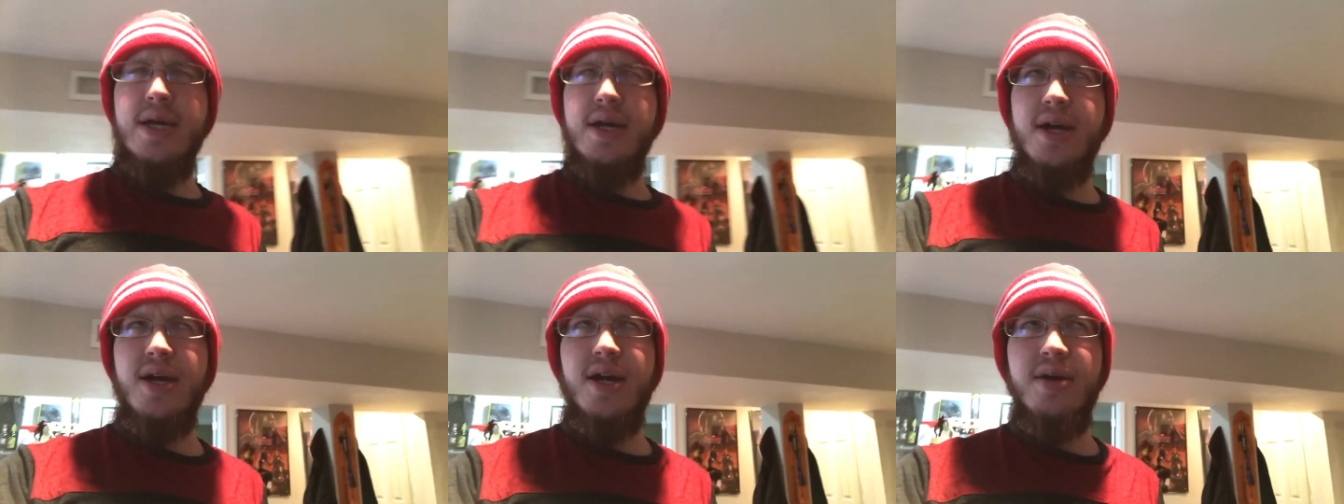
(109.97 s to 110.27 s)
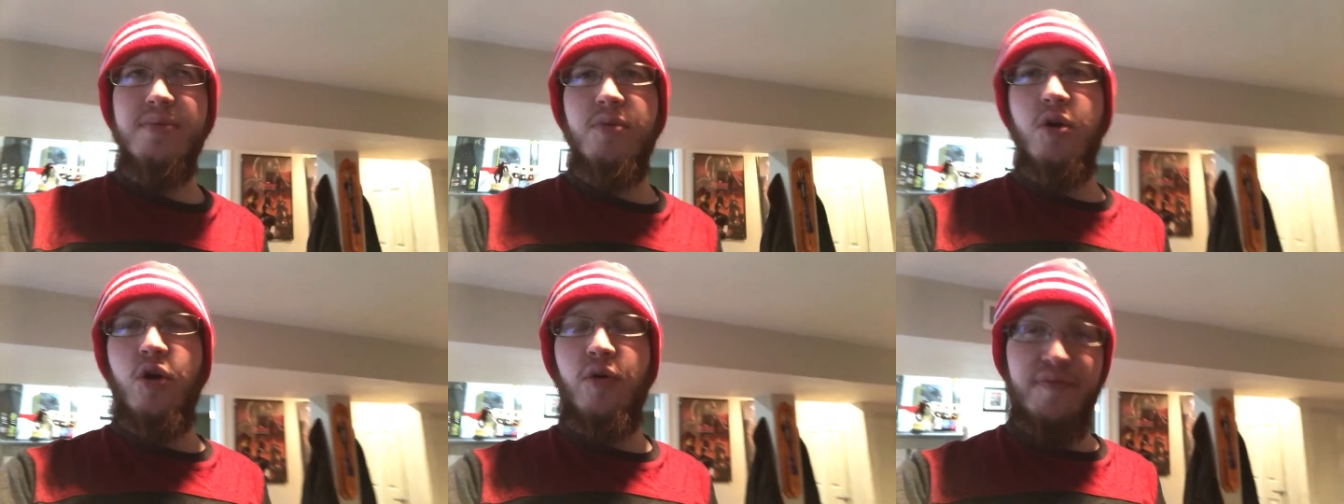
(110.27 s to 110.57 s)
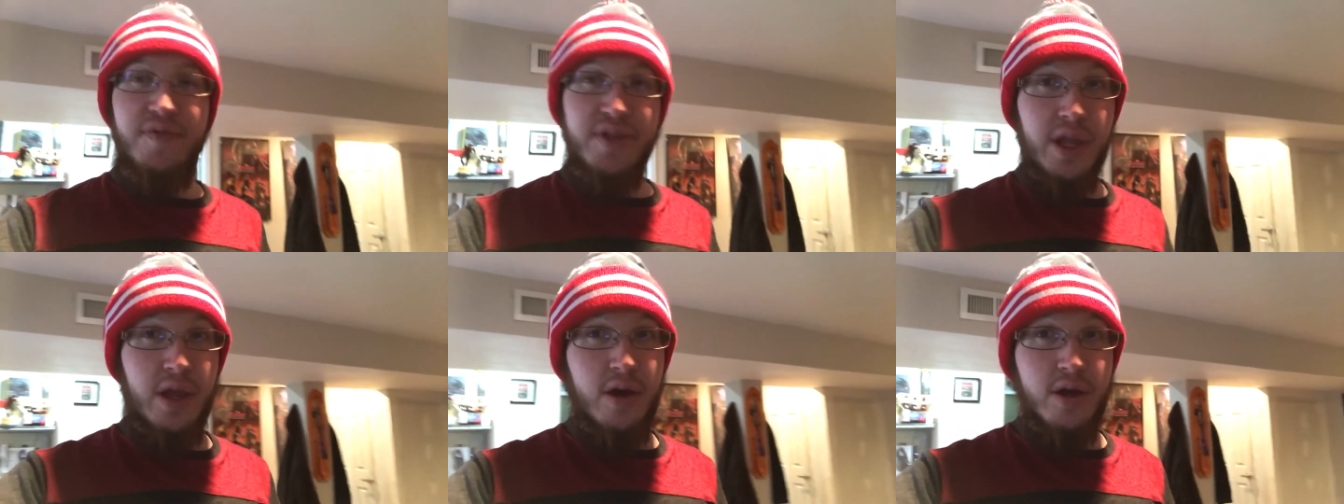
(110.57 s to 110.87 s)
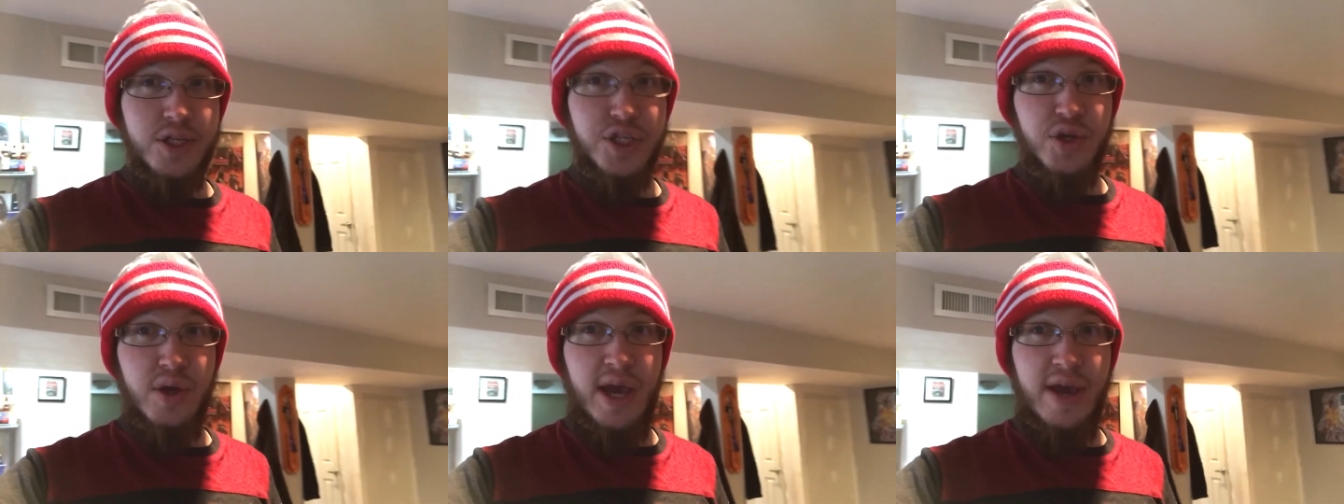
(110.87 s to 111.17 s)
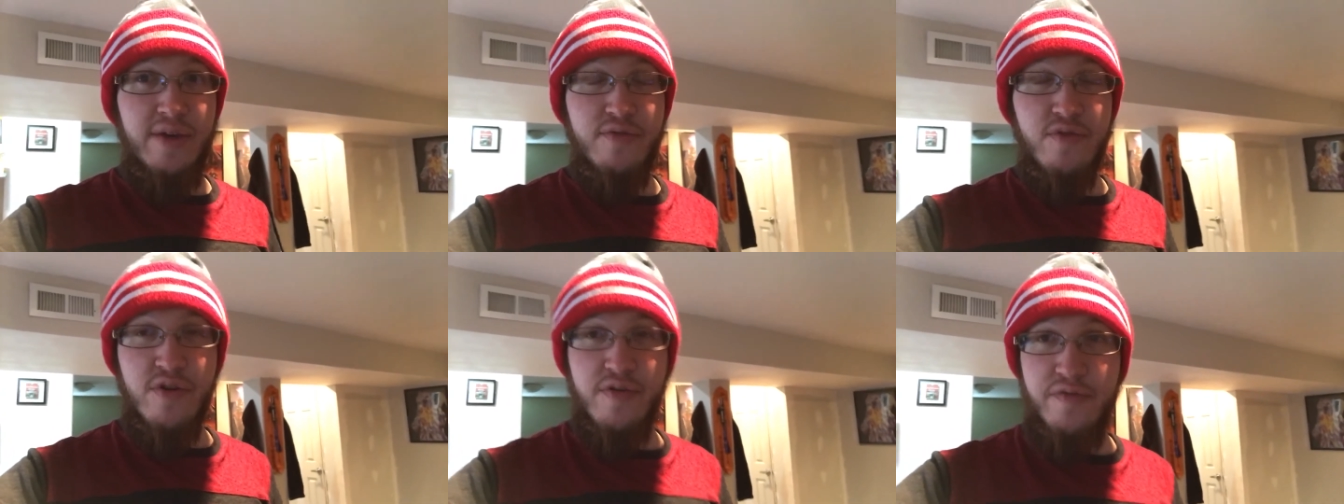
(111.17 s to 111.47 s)
Um, hopefully, I also
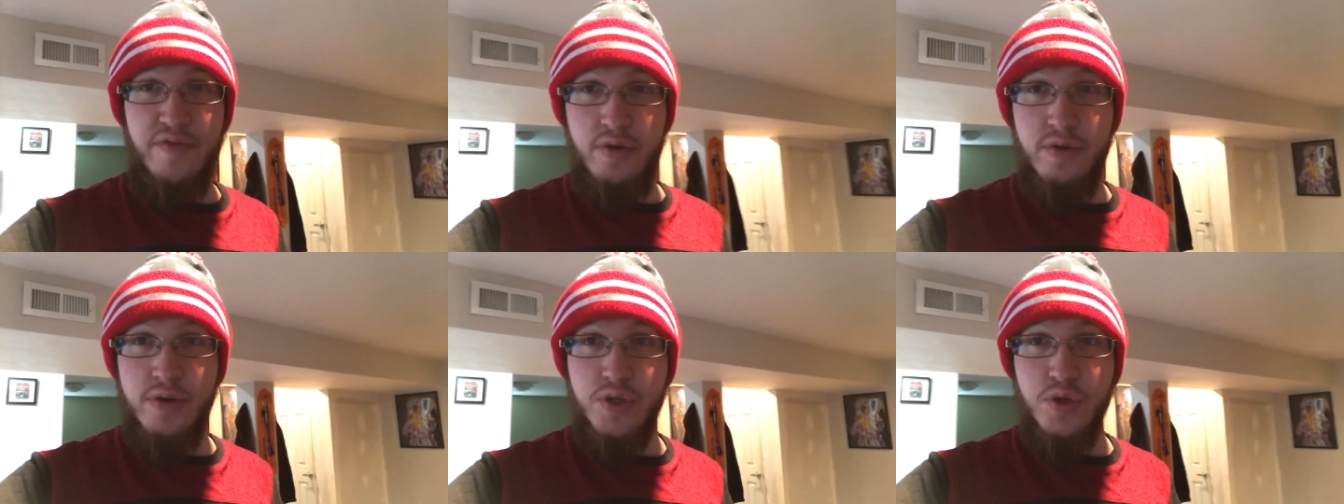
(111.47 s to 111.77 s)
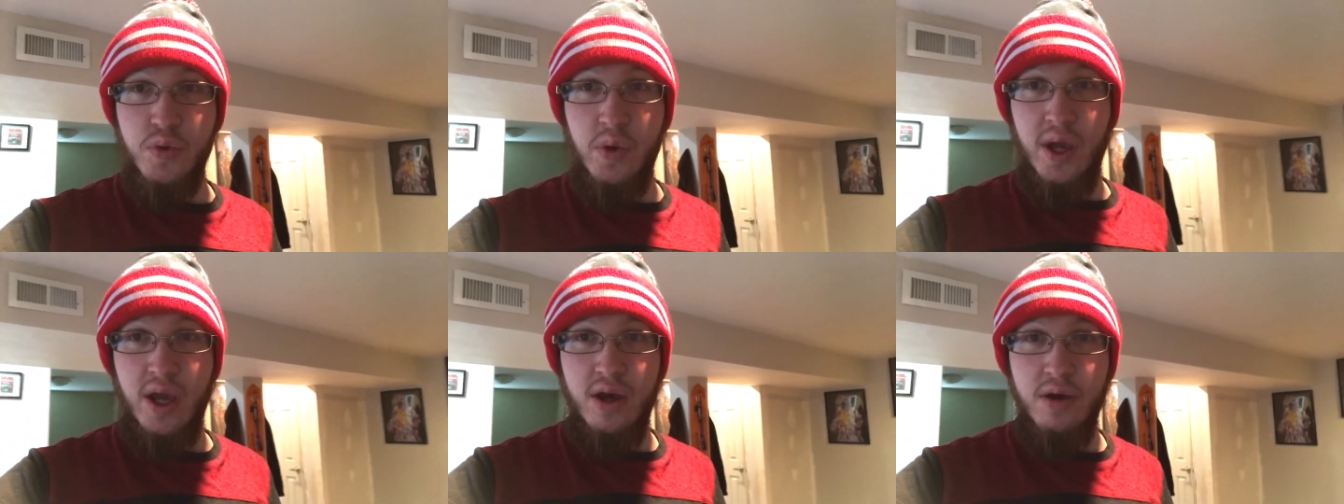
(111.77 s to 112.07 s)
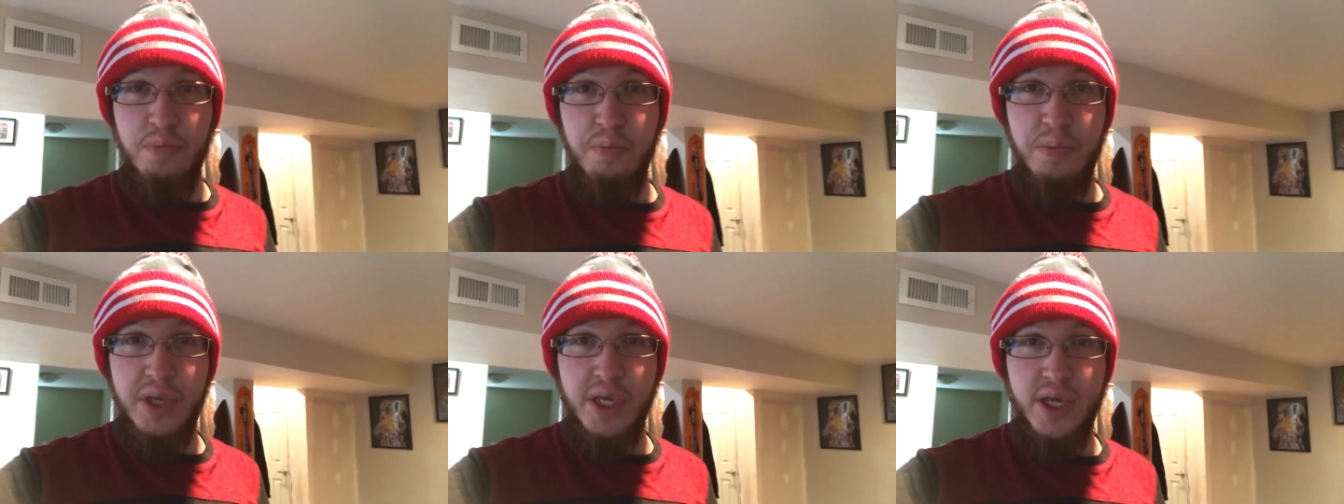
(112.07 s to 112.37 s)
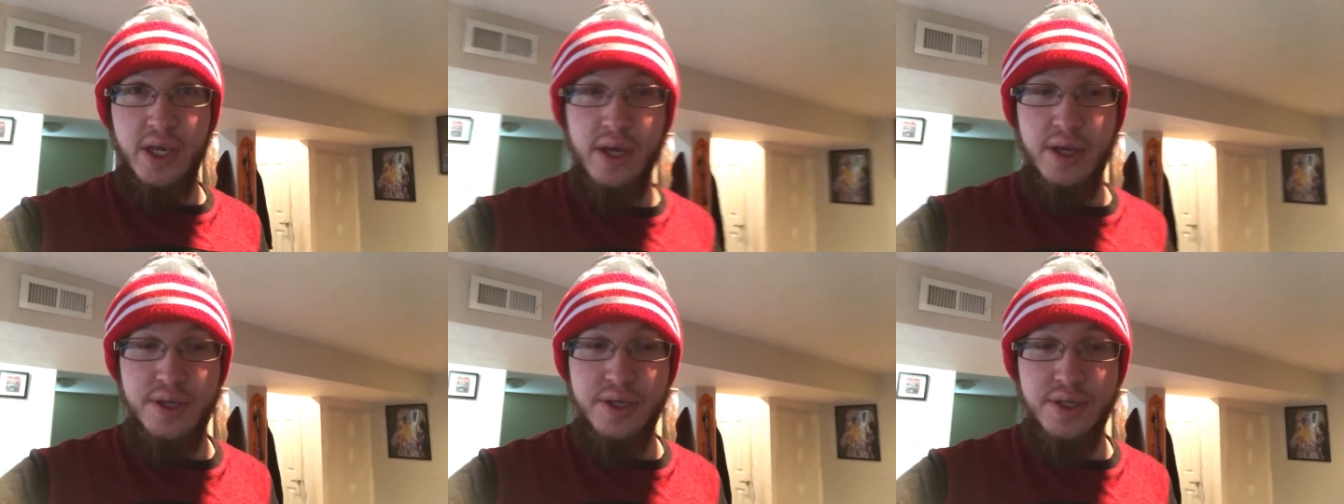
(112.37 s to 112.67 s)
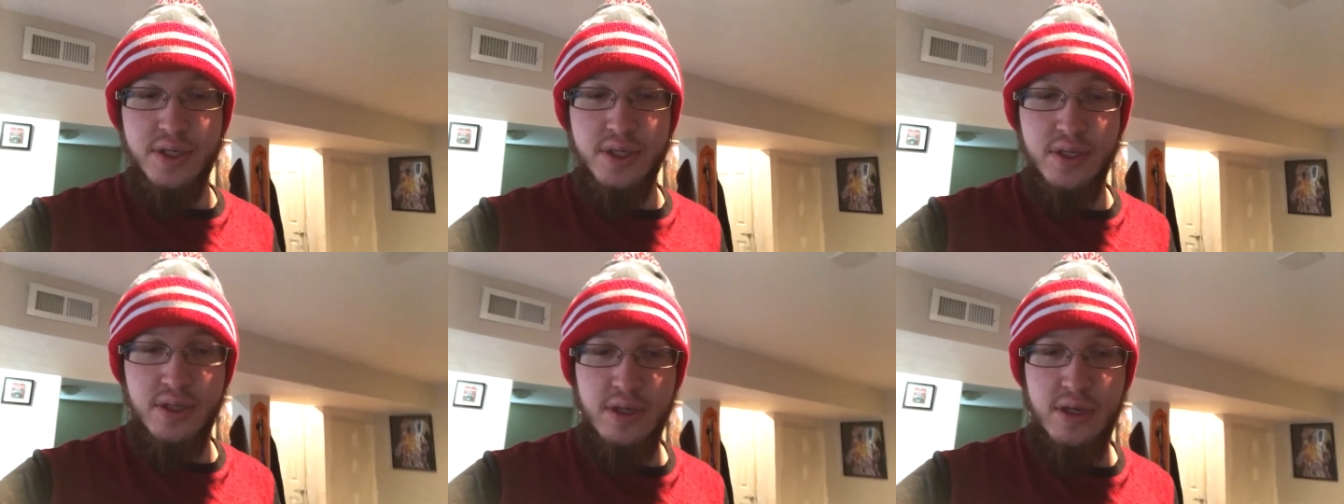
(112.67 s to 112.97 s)
have a review as well
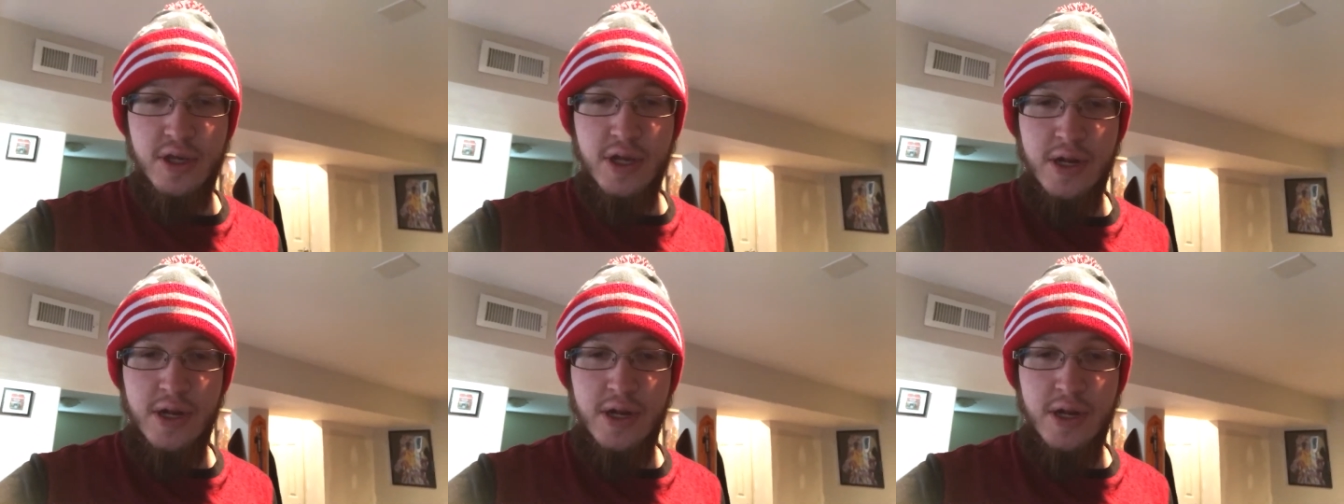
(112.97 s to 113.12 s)
because